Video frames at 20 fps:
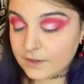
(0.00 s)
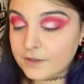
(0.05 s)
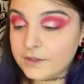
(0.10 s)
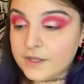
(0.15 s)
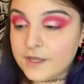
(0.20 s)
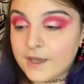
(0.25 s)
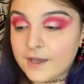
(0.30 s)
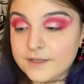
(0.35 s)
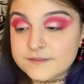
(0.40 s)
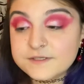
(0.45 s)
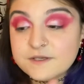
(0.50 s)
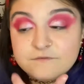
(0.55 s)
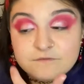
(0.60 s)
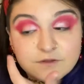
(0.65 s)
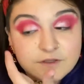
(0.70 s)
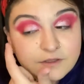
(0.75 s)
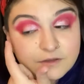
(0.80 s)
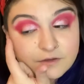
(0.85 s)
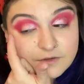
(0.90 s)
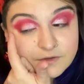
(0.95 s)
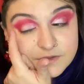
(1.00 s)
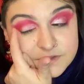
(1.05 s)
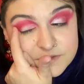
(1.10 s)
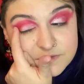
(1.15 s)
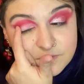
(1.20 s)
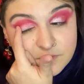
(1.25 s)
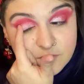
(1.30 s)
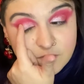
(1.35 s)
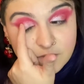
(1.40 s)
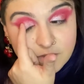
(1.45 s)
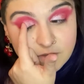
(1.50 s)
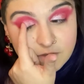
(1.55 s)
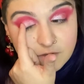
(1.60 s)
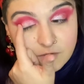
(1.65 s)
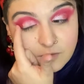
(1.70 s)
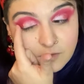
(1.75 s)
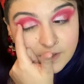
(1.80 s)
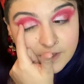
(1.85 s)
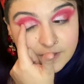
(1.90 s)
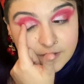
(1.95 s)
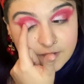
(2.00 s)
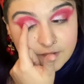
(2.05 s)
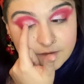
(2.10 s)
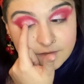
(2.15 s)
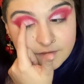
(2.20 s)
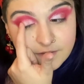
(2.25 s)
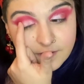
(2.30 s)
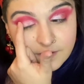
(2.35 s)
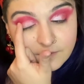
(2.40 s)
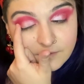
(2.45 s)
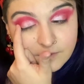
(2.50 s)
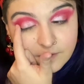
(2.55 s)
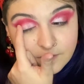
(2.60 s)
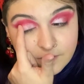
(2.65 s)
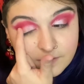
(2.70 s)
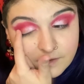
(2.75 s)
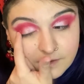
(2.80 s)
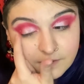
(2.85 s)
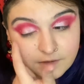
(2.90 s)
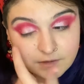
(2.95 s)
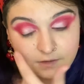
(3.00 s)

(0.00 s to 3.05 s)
Yeah, it definitely looks more gradient that way.